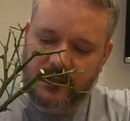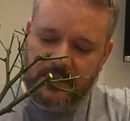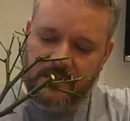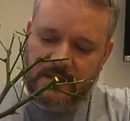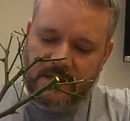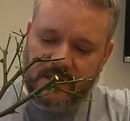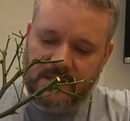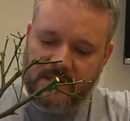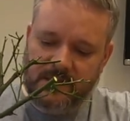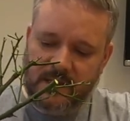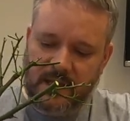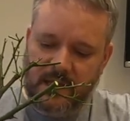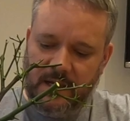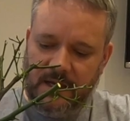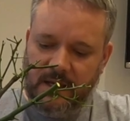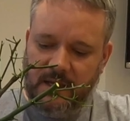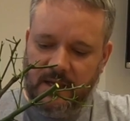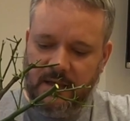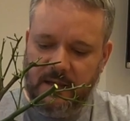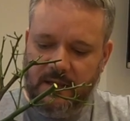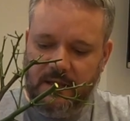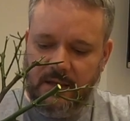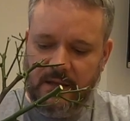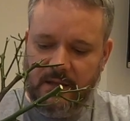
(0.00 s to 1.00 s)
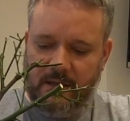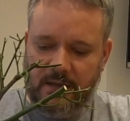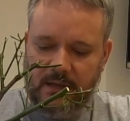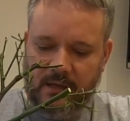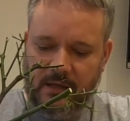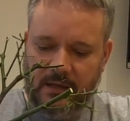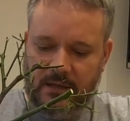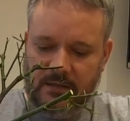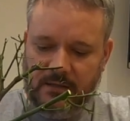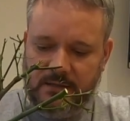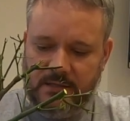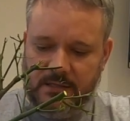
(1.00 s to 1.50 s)
zigzag
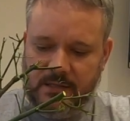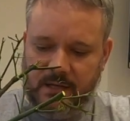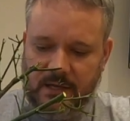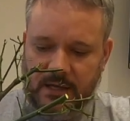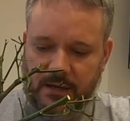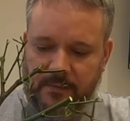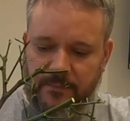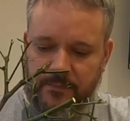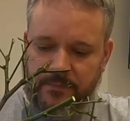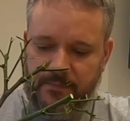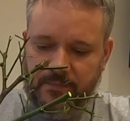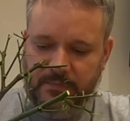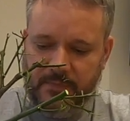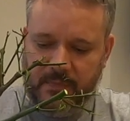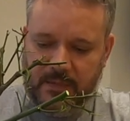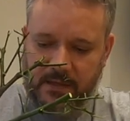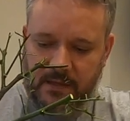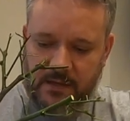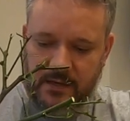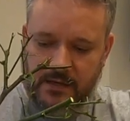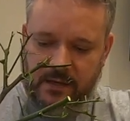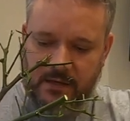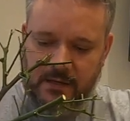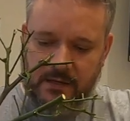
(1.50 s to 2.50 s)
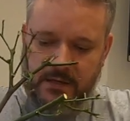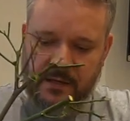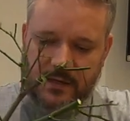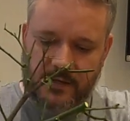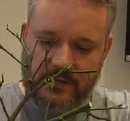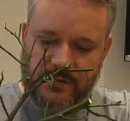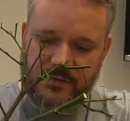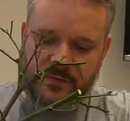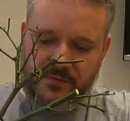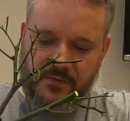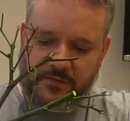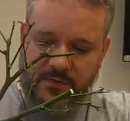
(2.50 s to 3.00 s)
it um, it
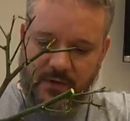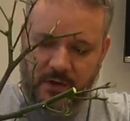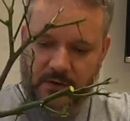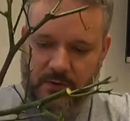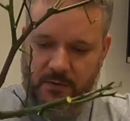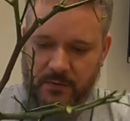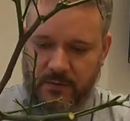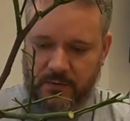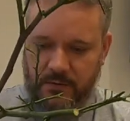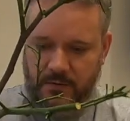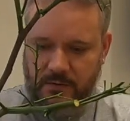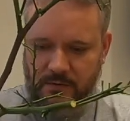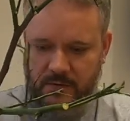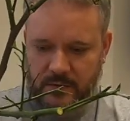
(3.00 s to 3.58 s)
does flow